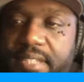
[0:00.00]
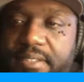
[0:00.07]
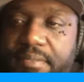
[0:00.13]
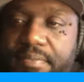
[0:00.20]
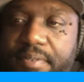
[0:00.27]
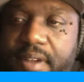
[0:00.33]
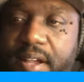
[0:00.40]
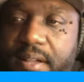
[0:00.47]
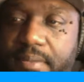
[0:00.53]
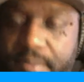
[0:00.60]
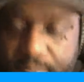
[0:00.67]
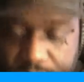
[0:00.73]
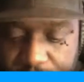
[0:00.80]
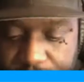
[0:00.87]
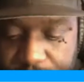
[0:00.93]

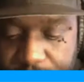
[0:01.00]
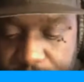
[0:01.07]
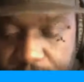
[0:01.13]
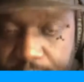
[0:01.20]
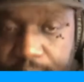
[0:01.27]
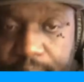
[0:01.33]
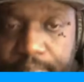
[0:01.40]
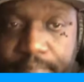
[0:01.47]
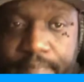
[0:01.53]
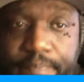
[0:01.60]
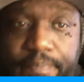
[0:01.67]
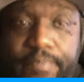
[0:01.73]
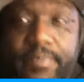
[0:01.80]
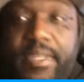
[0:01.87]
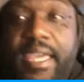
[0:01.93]
problem.
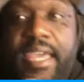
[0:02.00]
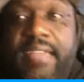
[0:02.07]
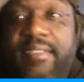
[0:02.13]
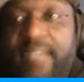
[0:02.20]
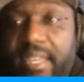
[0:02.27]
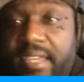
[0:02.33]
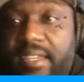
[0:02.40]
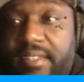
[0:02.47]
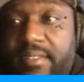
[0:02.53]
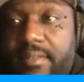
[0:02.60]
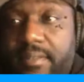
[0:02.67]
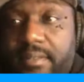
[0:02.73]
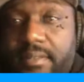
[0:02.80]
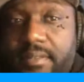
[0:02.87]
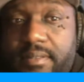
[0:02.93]
And
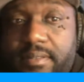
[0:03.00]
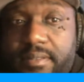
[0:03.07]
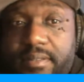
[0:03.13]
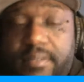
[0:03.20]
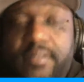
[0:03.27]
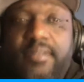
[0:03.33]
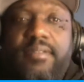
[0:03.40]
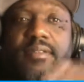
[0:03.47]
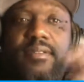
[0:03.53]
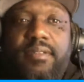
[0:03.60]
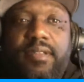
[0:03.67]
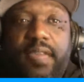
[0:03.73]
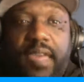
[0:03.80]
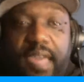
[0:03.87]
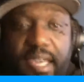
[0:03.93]
then
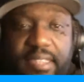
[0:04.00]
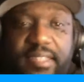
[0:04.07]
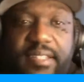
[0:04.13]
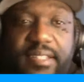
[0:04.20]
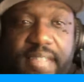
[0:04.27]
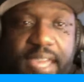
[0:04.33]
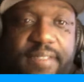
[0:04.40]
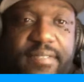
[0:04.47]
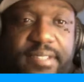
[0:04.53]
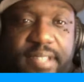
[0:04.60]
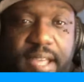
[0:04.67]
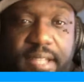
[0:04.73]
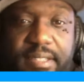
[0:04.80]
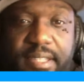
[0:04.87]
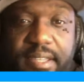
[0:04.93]
Anthony Davis
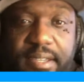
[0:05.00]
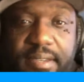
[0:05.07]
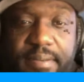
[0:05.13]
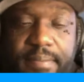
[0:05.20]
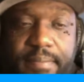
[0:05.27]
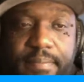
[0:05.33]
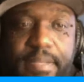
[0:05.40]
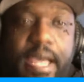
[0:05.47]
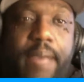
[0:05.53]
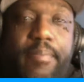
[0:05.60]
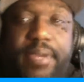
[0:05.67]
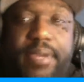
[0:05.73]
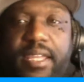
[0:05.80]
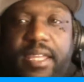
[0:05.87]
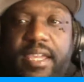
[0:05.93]
not
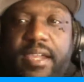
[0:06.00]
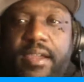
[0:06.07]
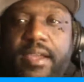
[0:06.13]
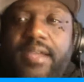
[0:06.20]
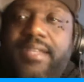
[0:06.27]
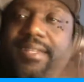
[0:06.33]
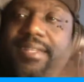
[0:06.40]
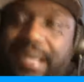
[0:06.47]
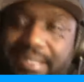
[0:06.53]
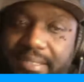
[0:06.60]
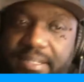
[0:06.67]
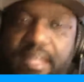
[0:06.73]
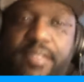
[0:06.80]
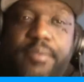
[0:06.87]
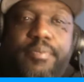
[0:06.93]
being there, that's
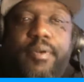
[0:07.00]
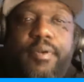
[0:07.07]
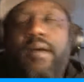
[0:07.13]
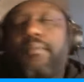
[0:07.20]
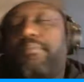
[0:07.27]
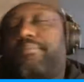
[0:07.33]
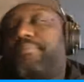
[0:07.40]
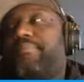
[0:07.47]
another problem.